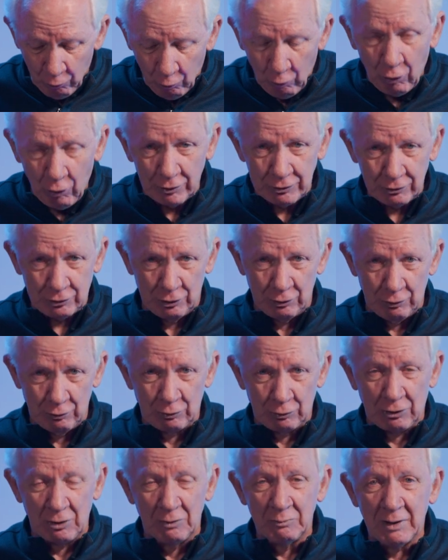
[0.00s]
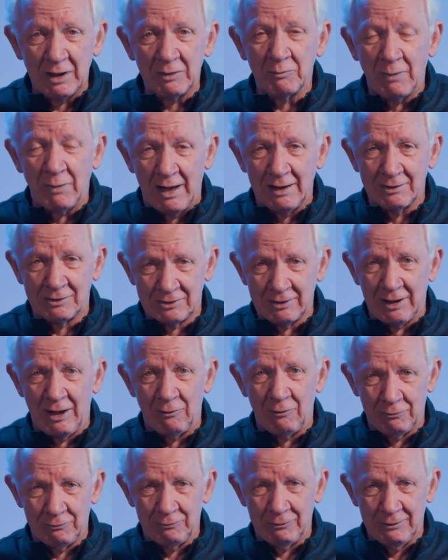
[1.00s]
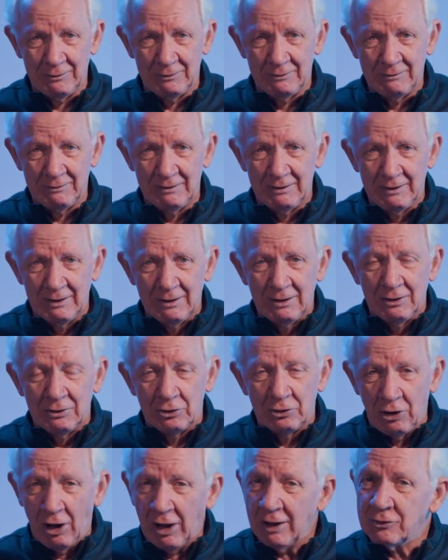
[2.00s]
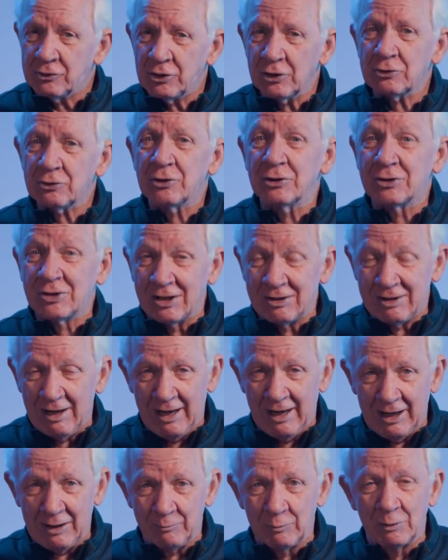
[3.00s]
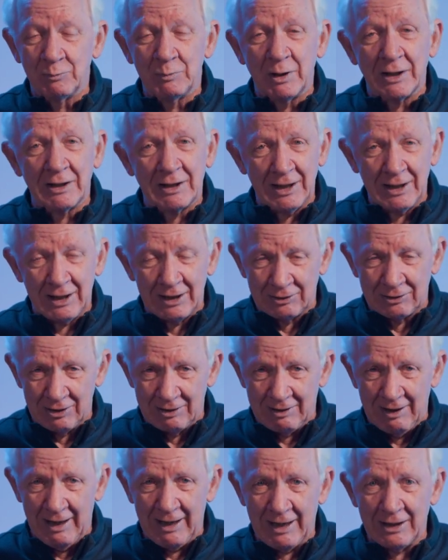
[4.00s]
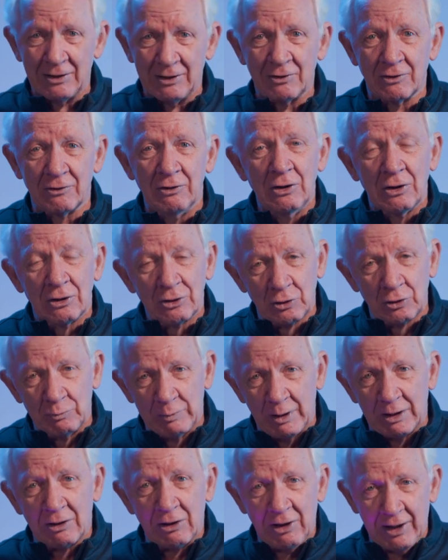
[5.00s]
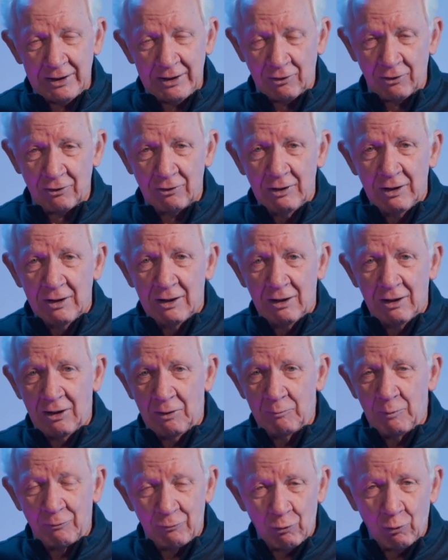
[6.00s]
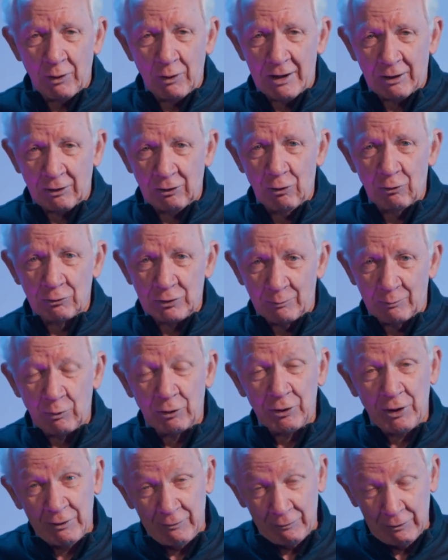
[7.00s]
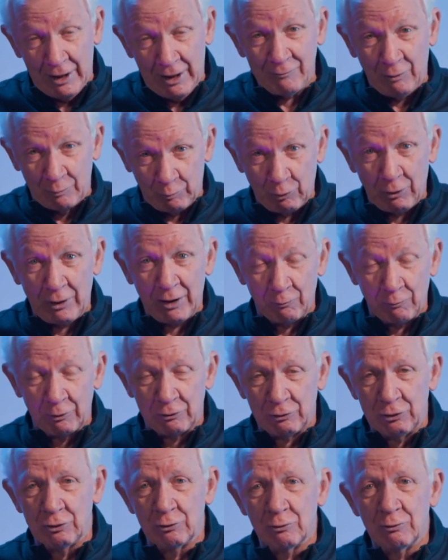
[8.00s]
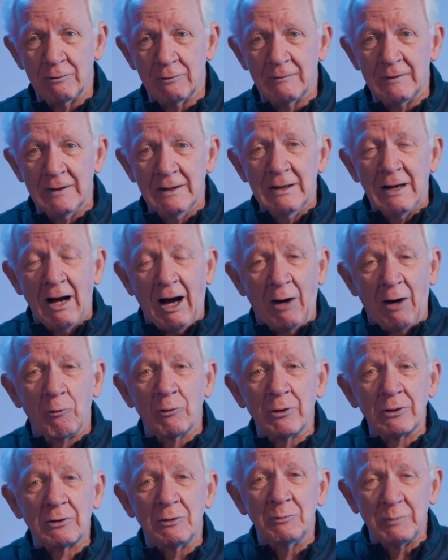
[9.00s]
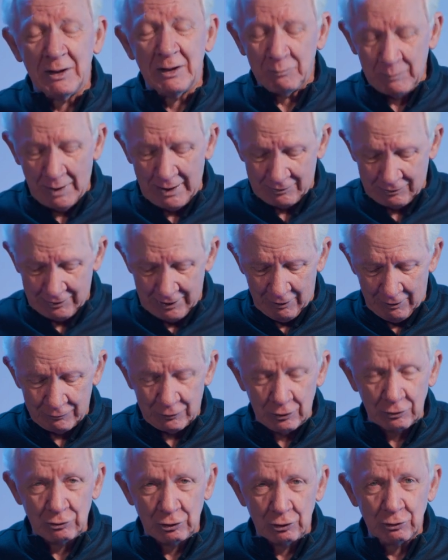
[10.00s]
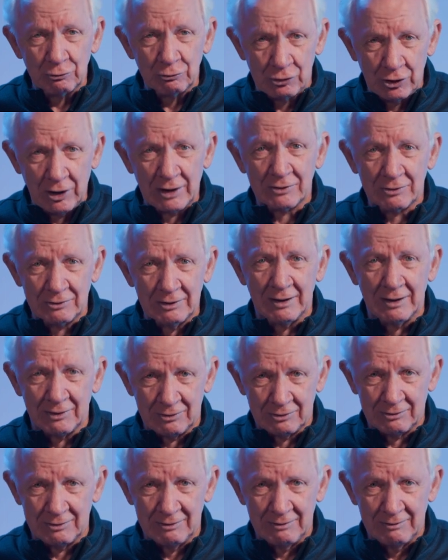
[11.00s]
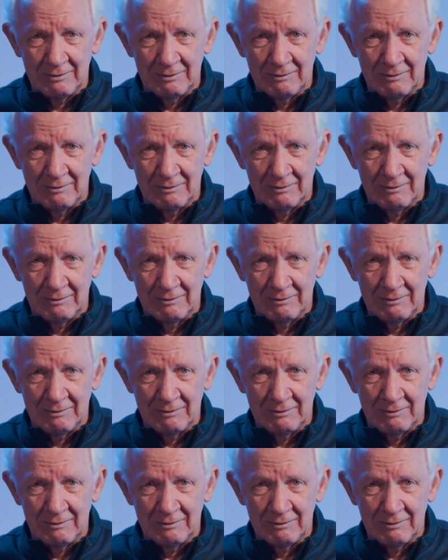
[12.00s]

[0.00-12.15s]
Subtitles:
want to commit myself, not just to today, but beginning today and a little bit later, before I close, I'm going to have a prayer with you. I want to commit myself to do just this.